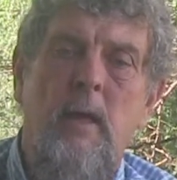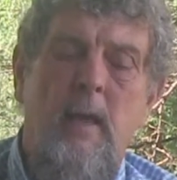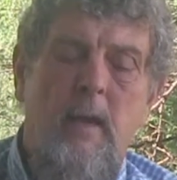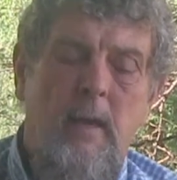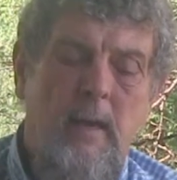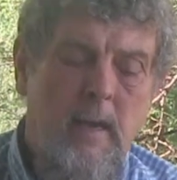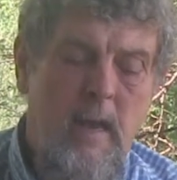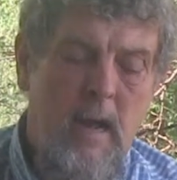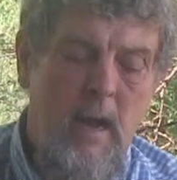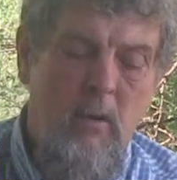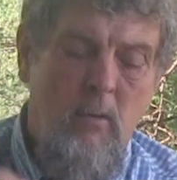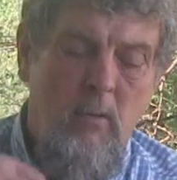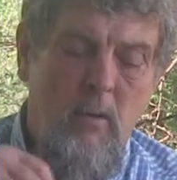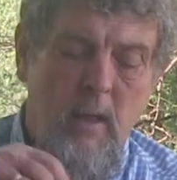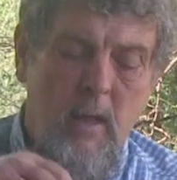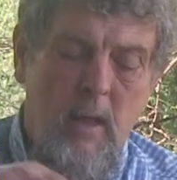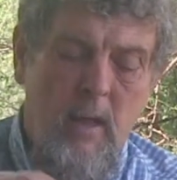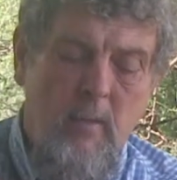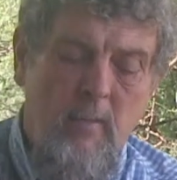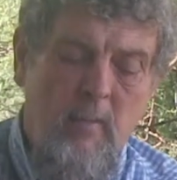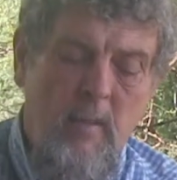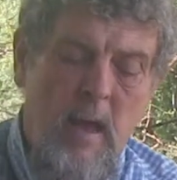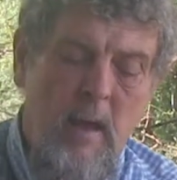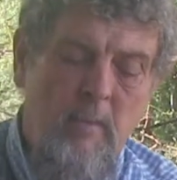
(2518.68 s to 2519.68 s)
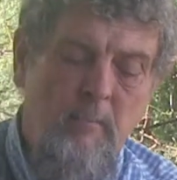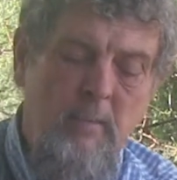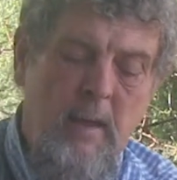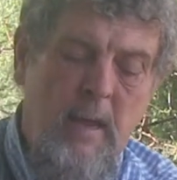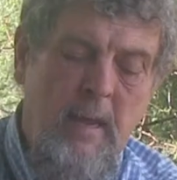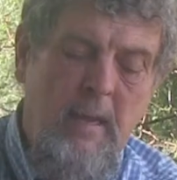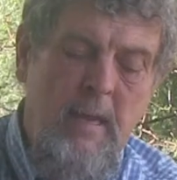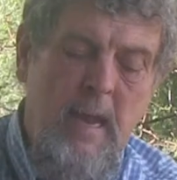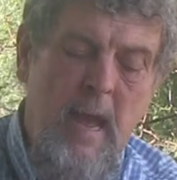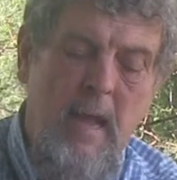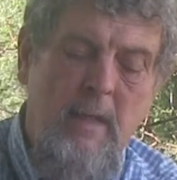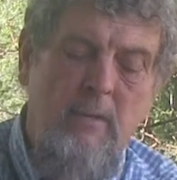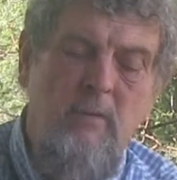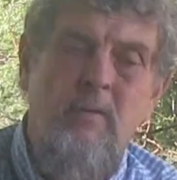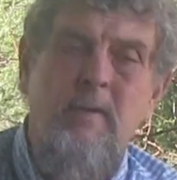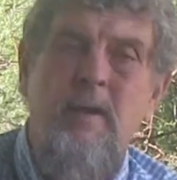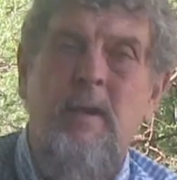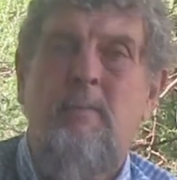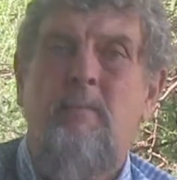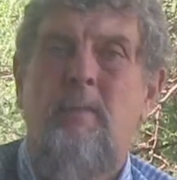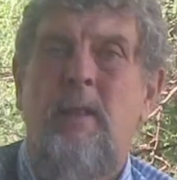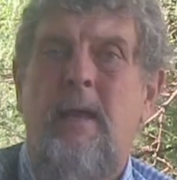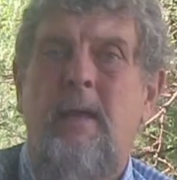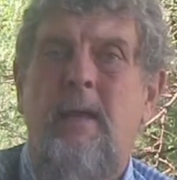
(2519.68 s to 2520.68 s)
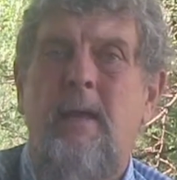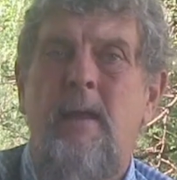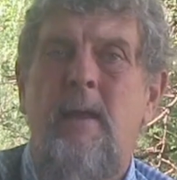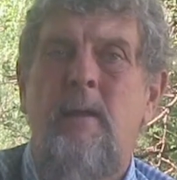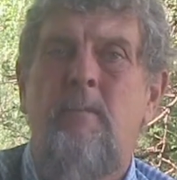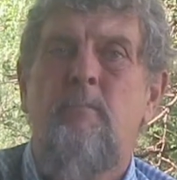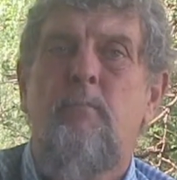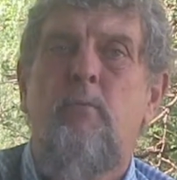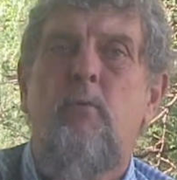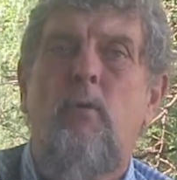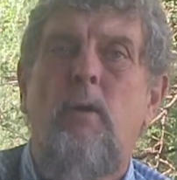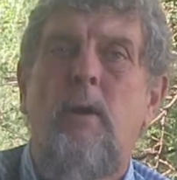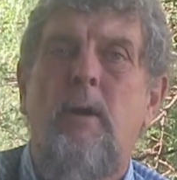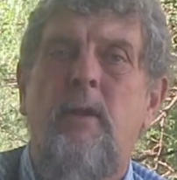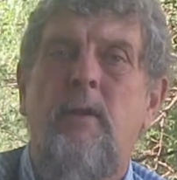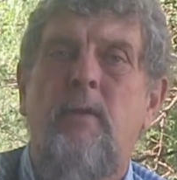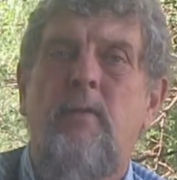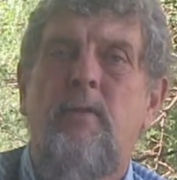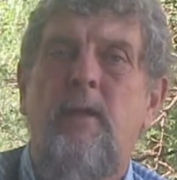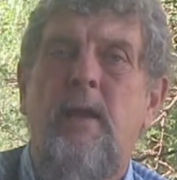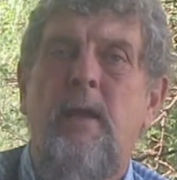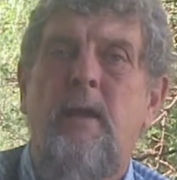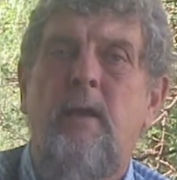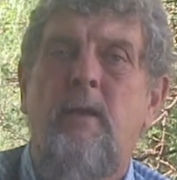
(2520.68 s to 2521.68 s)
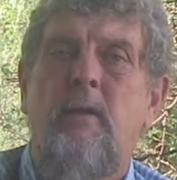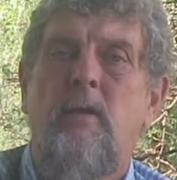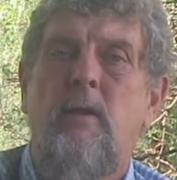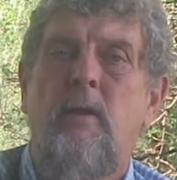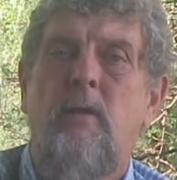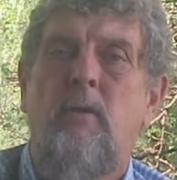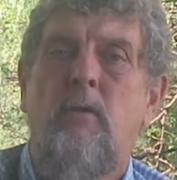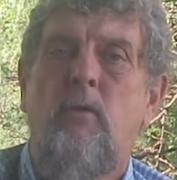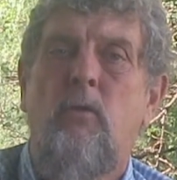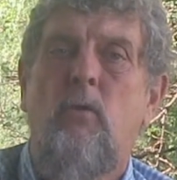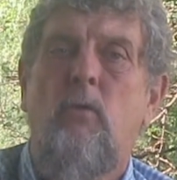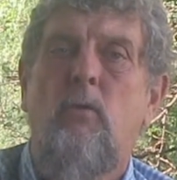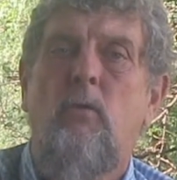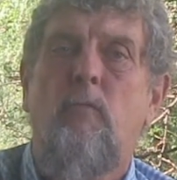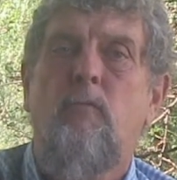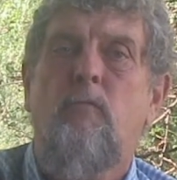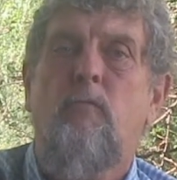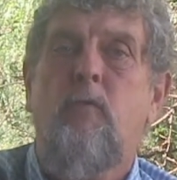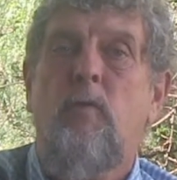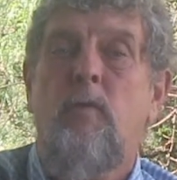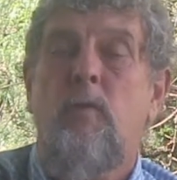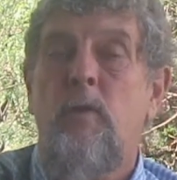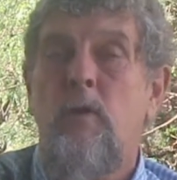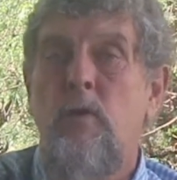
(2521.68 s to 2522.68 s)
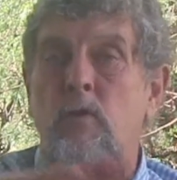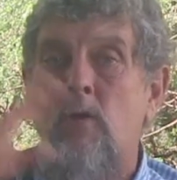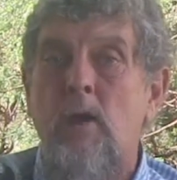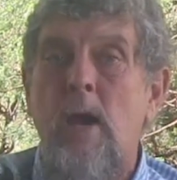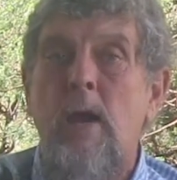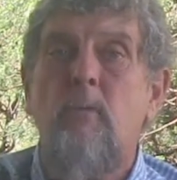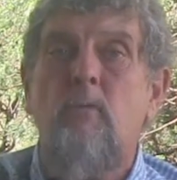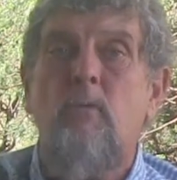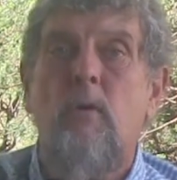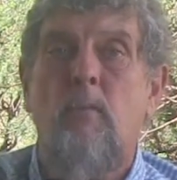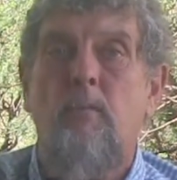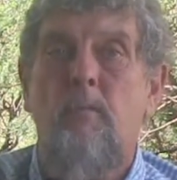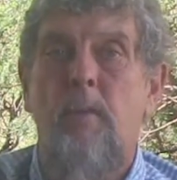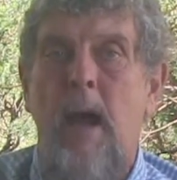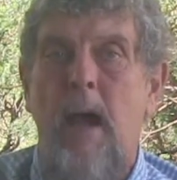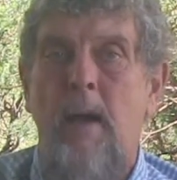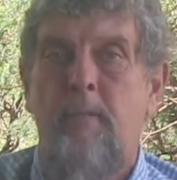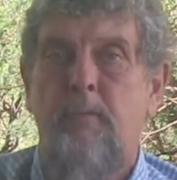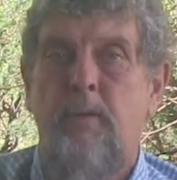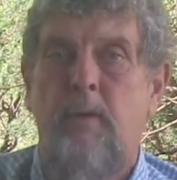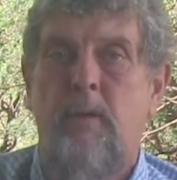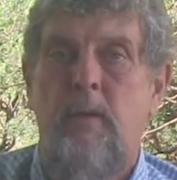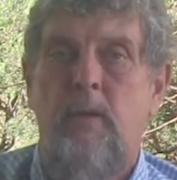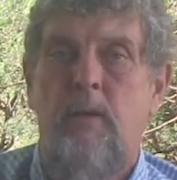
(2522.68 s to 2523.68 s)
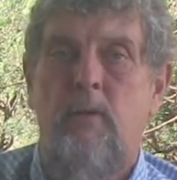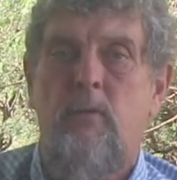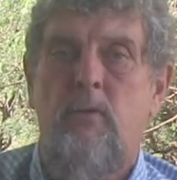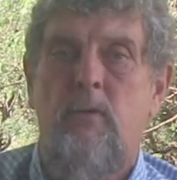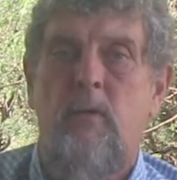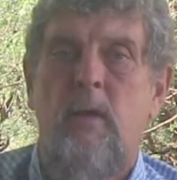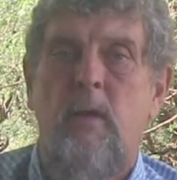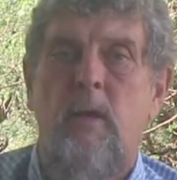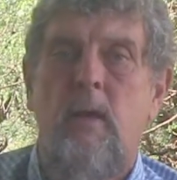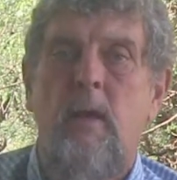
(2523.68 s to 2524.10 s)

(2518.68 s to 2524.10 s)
Now, that may not seem like an important thing to do for the general populace